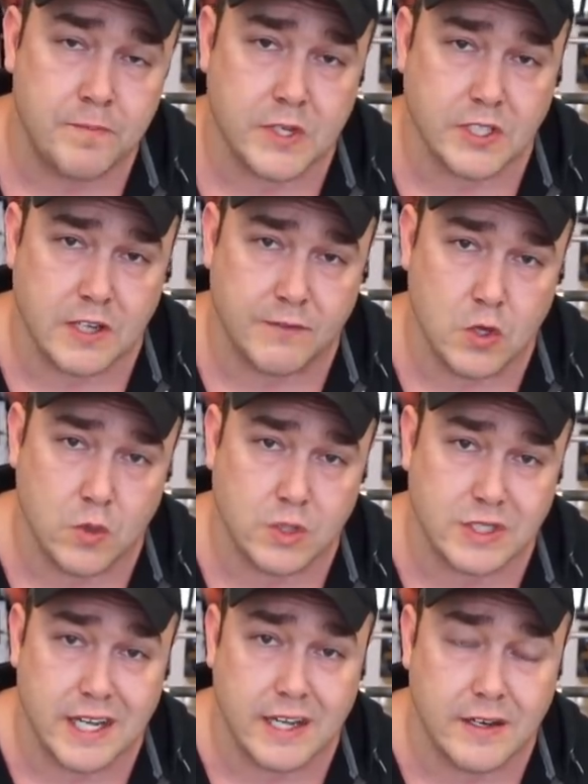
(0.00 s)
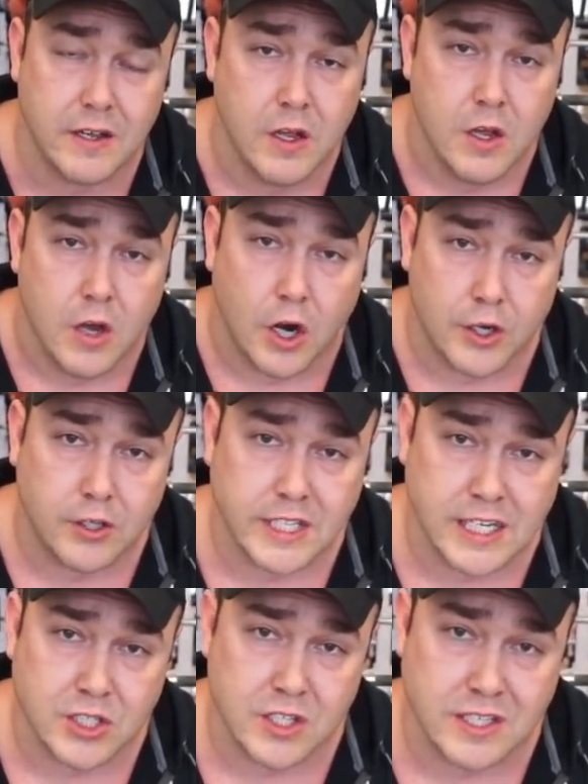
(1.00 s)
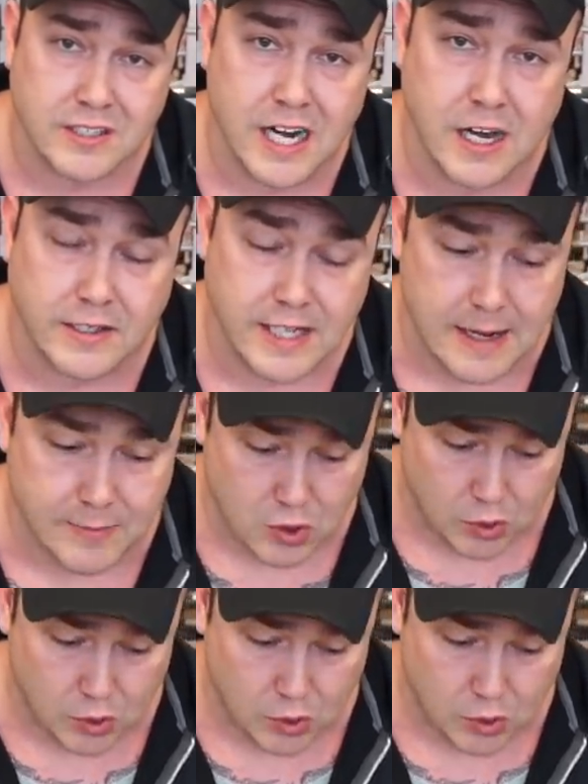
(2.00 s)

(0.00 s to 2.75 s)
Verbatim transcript: is if you stayed under tension the entire time.